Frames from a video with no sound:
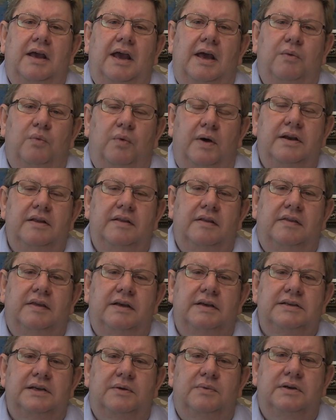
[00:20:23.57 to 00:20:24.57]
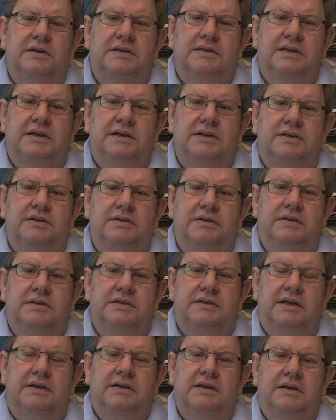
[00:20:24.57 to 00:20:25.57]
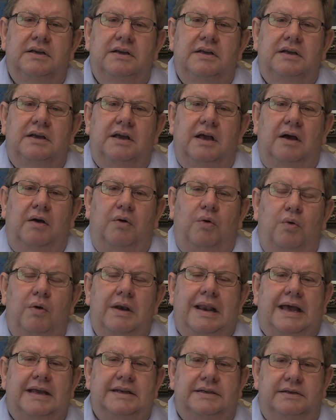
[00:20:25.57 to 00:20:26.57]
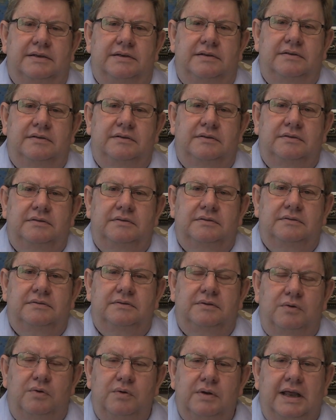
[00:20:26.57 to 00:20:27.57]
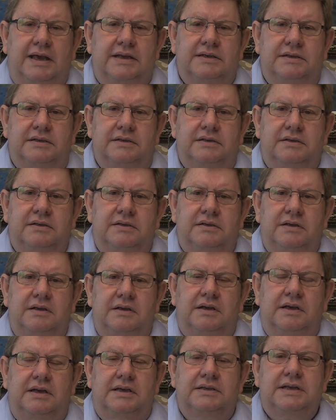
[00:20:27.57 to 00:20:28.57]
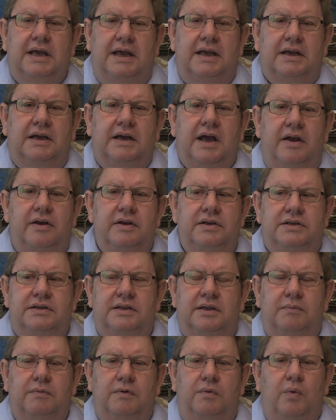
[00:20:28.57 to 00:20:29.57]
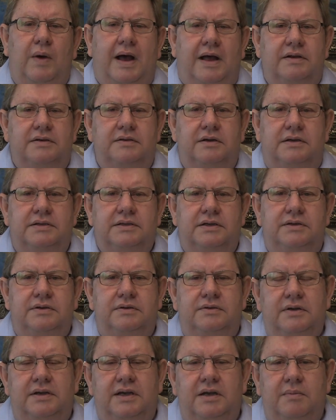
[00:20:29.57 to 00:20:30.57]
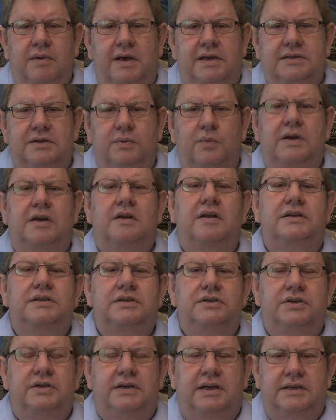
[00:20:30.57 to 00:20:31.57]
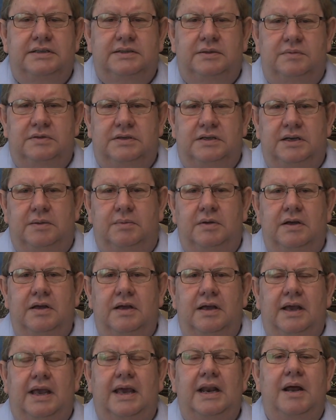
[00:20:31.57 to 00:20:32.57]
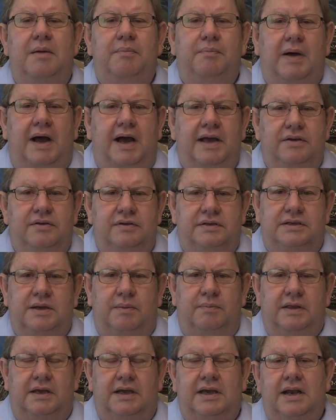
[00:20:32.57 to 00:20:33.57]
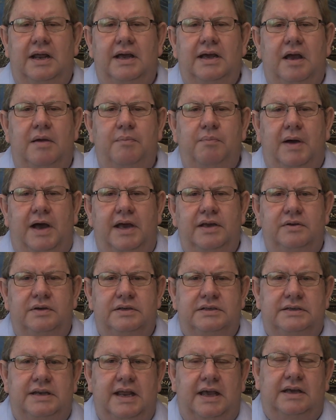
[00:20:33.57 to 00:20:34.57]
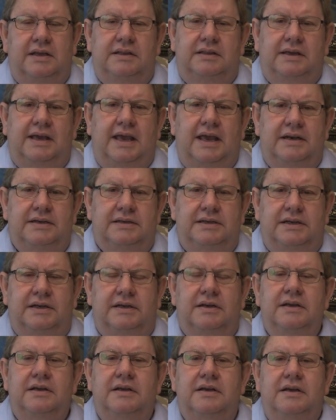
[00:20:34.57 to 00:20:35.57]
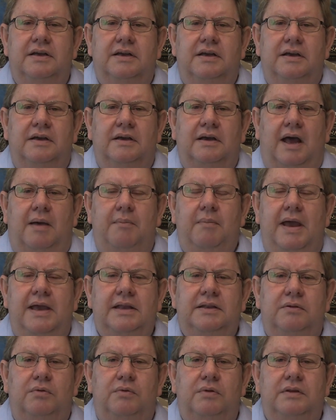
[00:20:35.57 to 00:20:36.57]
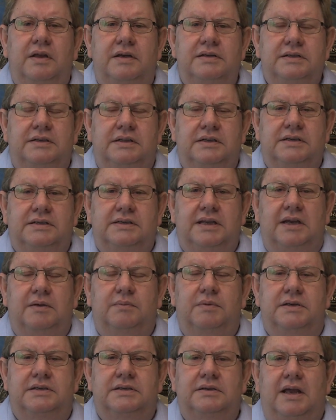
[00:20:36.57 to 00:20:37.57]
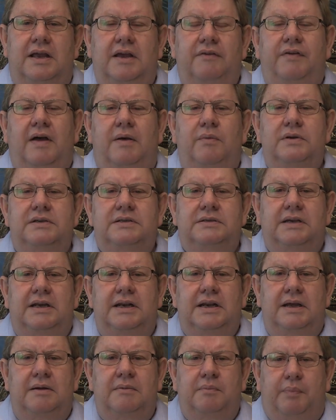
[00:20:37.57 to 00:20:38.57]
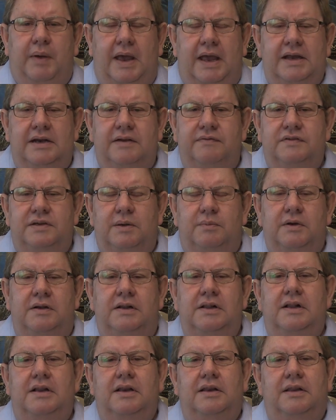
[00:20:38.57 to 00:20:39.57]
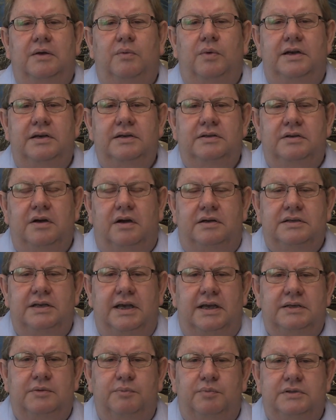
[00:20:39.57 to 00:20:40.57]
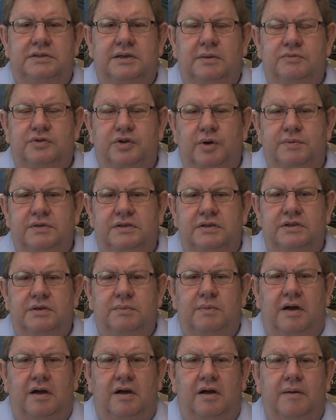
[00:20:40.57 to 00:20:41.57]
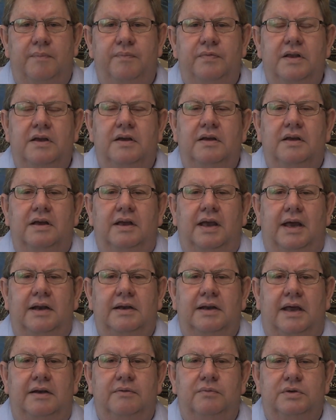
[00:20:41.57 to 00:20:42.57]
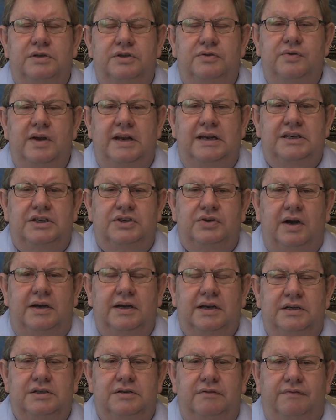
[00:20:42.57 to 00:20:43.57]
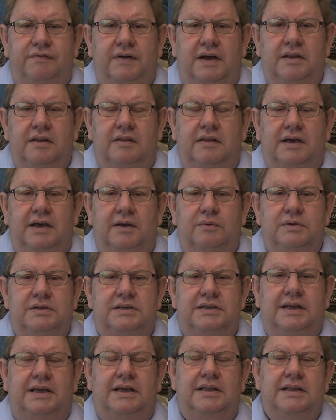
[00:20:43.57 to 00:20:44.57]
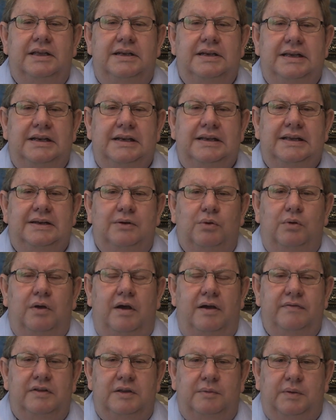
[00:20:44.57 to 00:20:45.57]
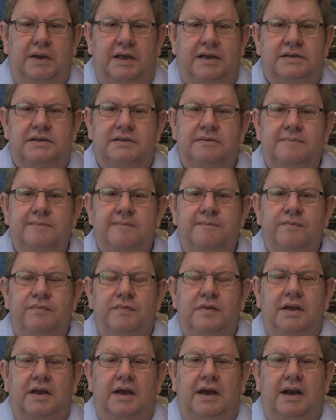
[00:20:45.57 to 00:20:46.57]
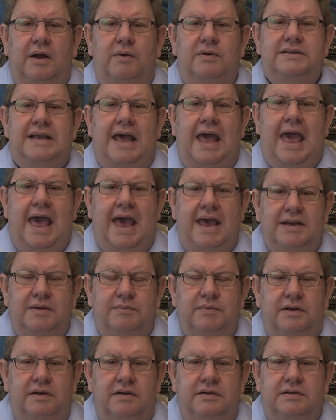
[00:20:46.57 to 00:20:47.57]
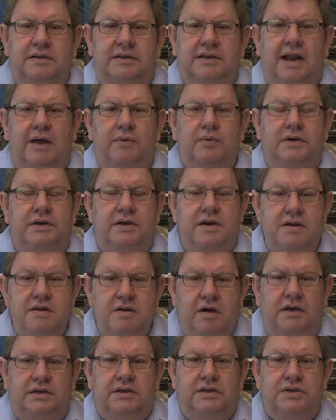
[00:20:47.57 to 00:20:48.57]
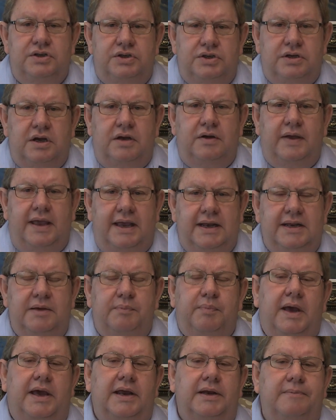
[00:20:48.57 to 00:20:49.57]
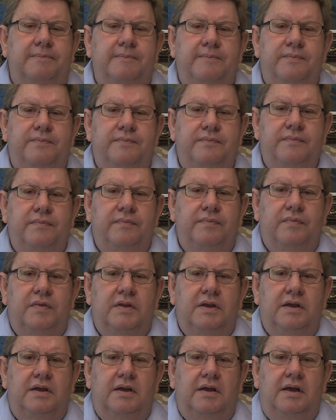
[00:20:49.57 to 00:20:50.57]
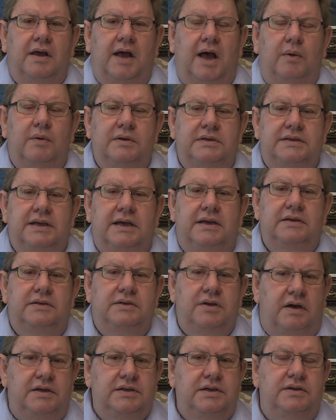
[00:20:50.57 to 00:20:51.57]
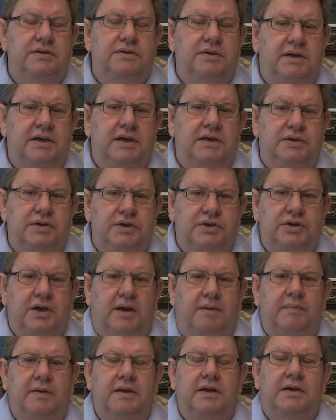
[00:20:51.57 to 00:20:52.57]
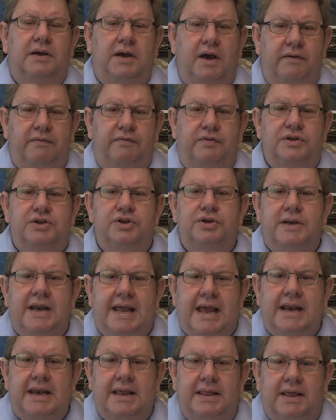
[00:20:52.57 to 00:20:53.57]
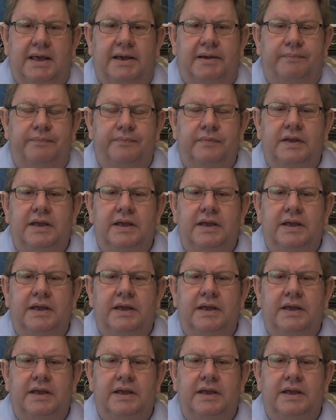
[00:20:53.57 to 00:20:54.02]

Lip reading: And one of the things I want to say to you is that all I did is I encouraged them. Wow, doctor, you're doing amazing. When last did you get some sleep? Can I buy you something? Can I go buy you a snack at the canteen? I made all those little statements. If I was in pain, if somebody, the one doctor had to put some drips into my arm and was really struggling to find the thing and was sticking the needle in all over the place, and I was adamant that I would not show any pain, I would say, doctor, you're doing a good job. Go for it. You're nearly there.